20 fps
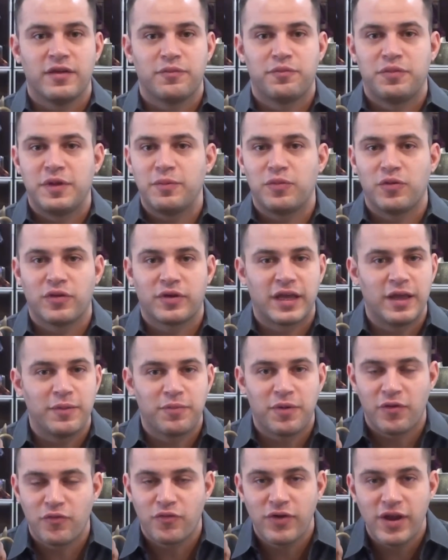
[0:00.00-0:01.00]
people
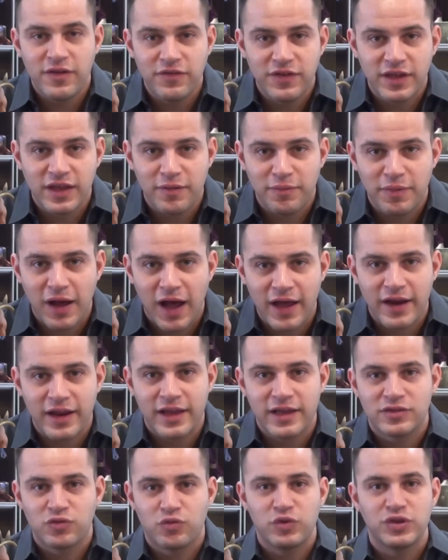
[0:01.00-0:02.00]
keep on raving about
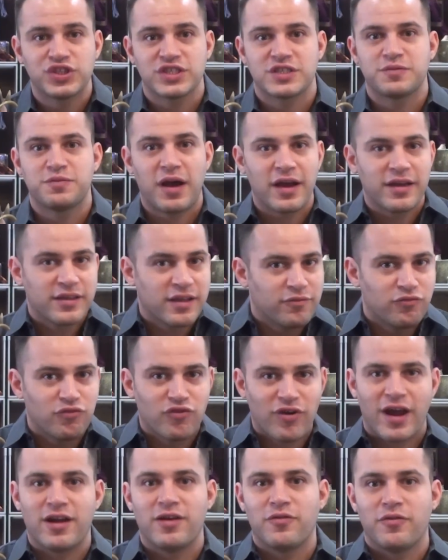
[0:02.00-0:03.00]
it. We just buy them
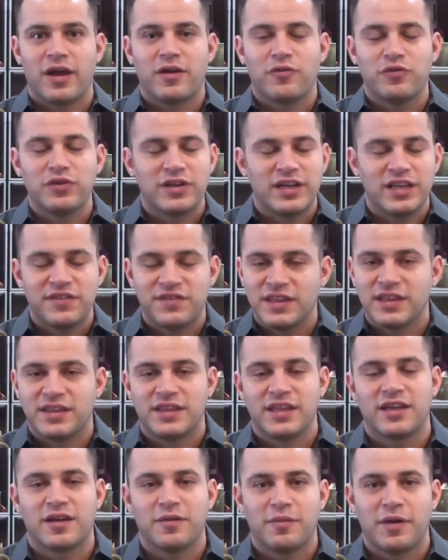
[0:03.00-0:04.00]
right away. We don't even
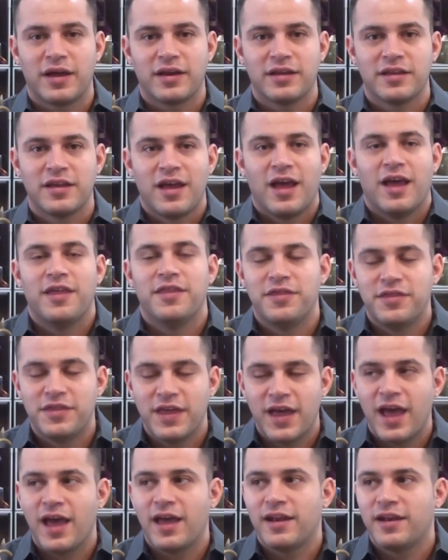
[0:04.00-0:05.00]
think about it. And
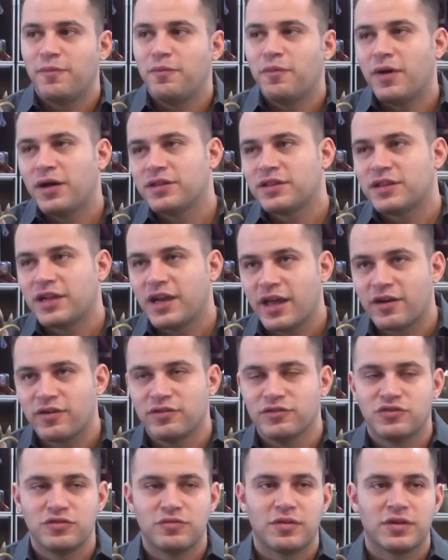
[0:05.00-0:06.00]
then a month
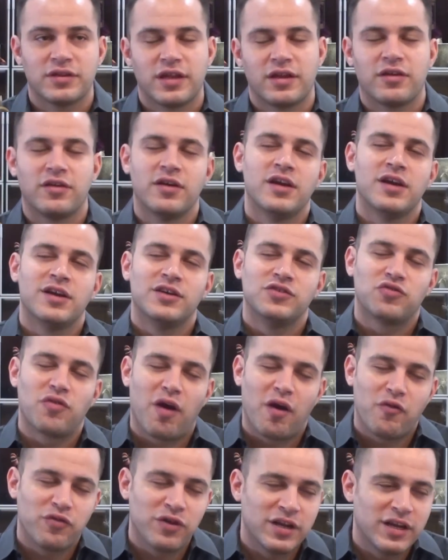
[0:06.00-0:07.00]
later, 2 months later, do
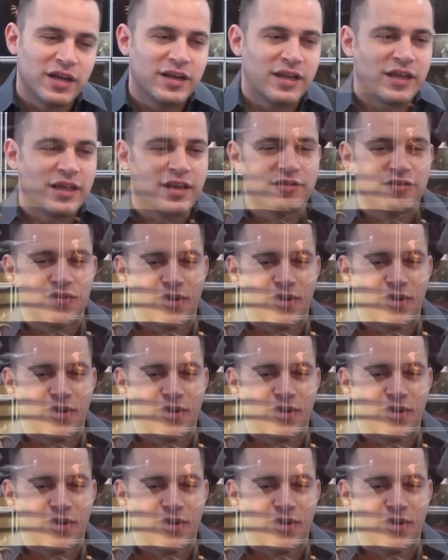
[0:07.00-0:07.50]
I really need it?